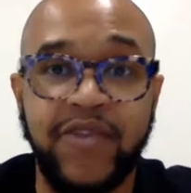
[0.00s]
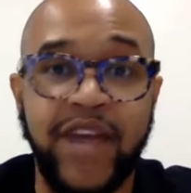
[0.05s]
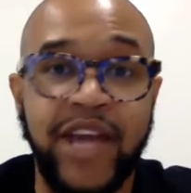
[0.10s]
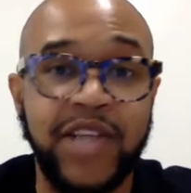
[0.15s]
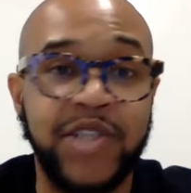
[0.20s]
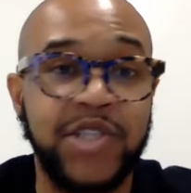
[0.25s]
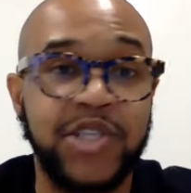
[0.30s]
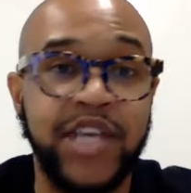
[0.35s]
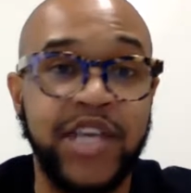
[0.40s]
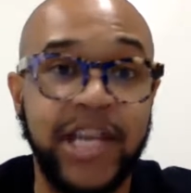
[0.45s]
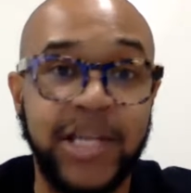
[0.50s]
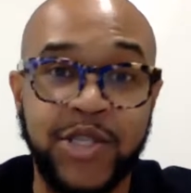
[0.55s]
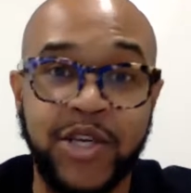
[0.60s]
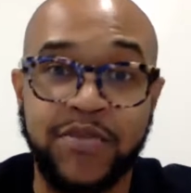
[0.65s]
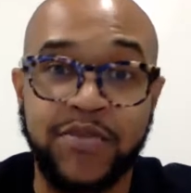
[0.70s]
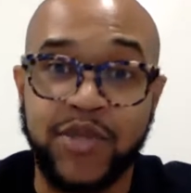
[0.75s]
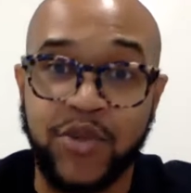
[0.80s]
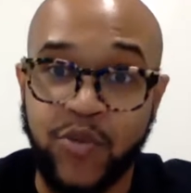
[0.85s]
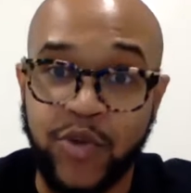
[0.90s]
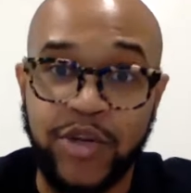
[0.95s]
actually catch
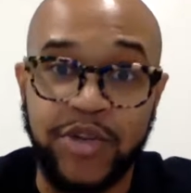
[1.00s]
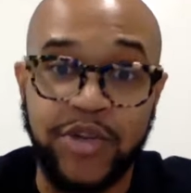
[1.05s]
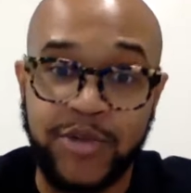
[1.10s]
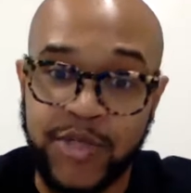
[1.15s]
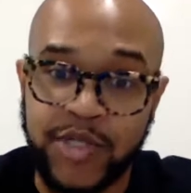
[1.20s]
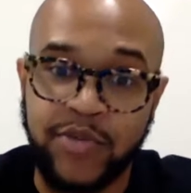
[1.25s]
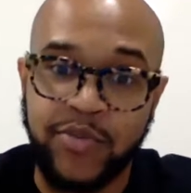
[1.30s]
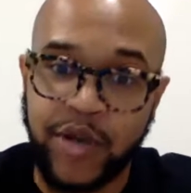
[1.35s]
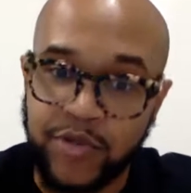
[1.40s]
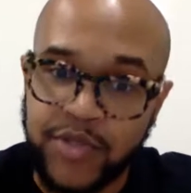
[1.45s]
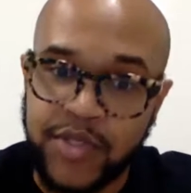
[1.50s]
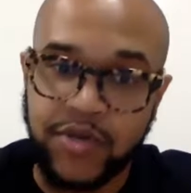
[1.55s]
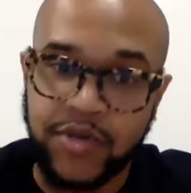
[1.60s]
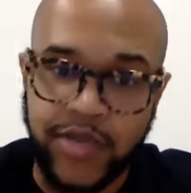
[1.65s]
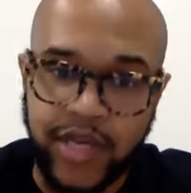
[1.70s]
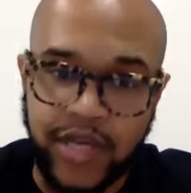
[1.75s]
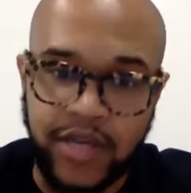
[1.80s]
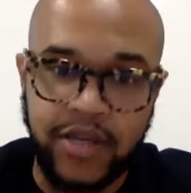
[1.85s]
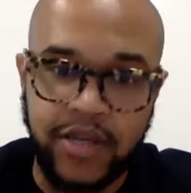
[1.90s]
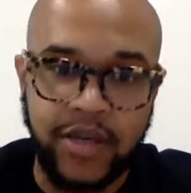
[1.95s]
up to where they're supposed to
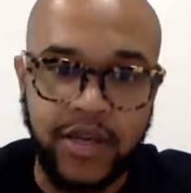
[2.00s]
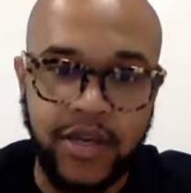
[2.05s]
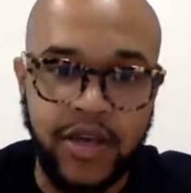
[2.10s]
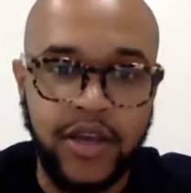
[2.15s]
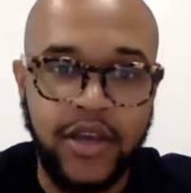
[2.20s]
be.